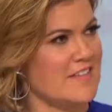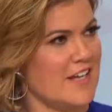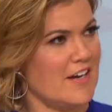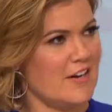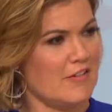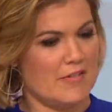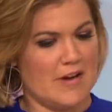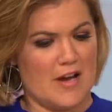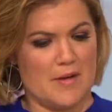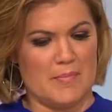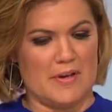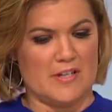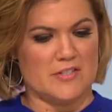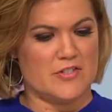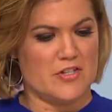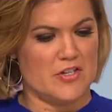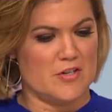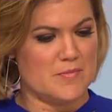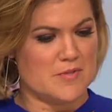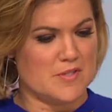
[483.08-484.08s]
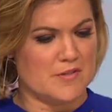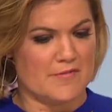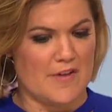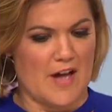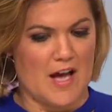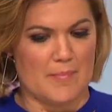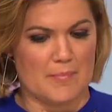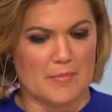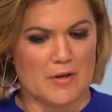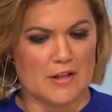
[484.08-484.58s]
there, um, in terms of
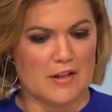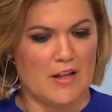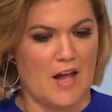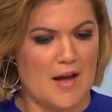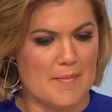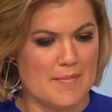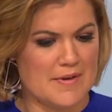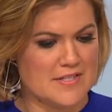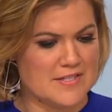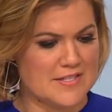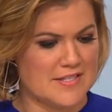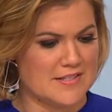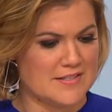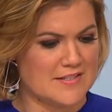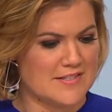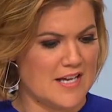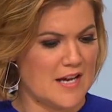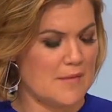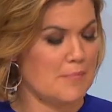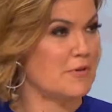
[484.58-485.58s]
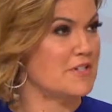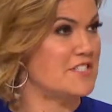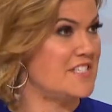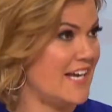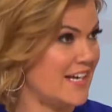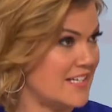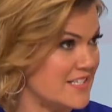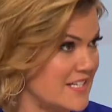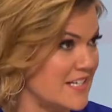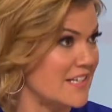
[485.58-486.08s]
um, climate and uh,
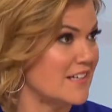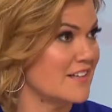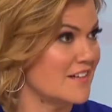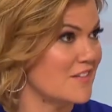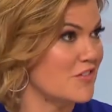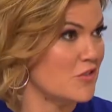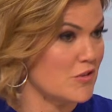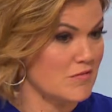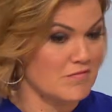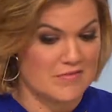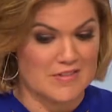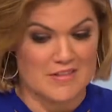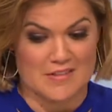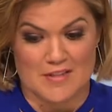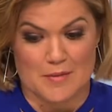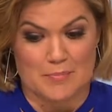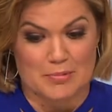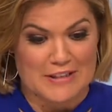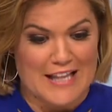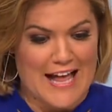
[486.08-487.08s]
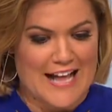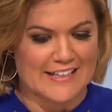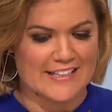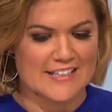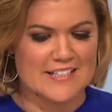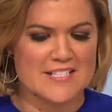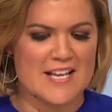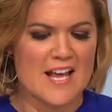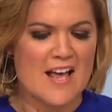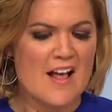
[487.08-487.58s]
protecting the
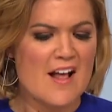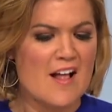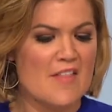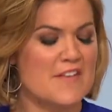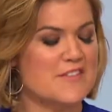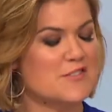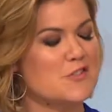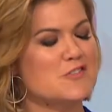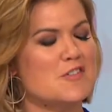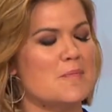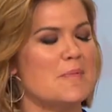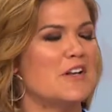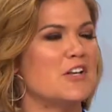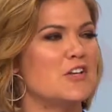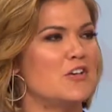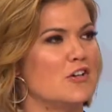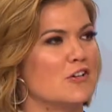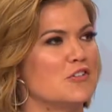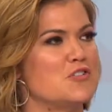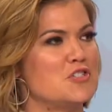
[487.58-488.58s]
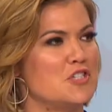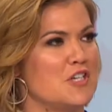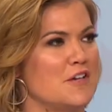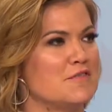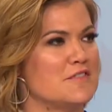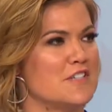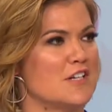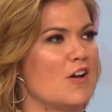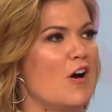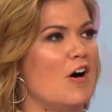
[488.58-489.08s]
planet. There's also been a huge
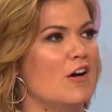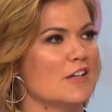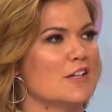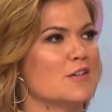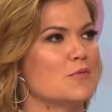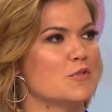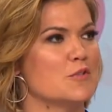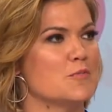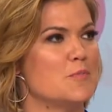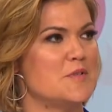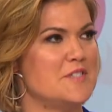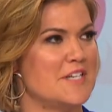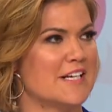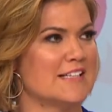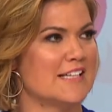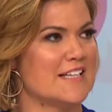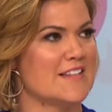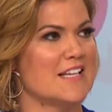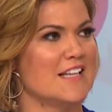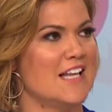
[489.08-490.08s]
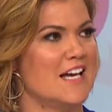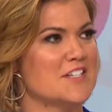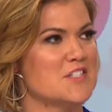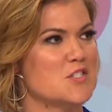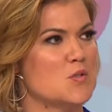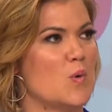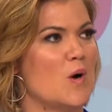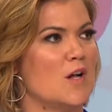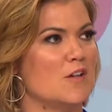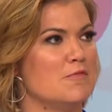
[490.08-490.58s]
shift in Hollywood, particularly in the
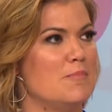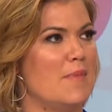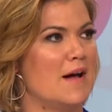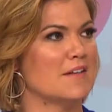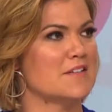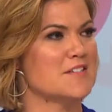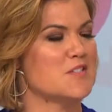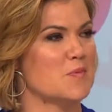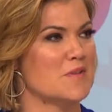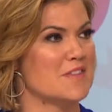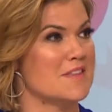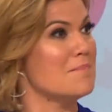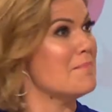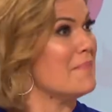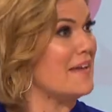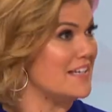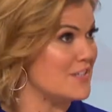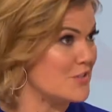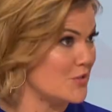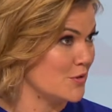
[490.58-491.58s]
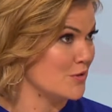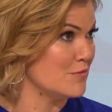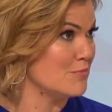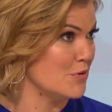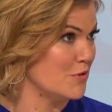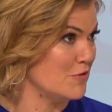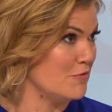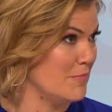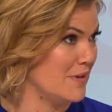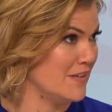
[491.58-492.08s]
last 12 months with the Me Too
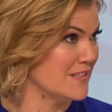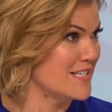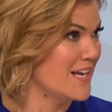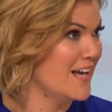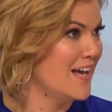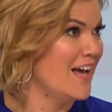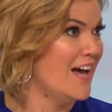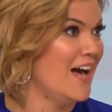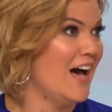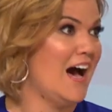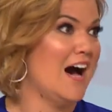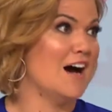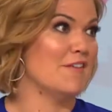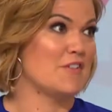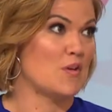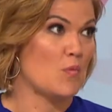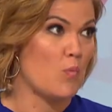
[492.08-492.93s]
movement. Harvey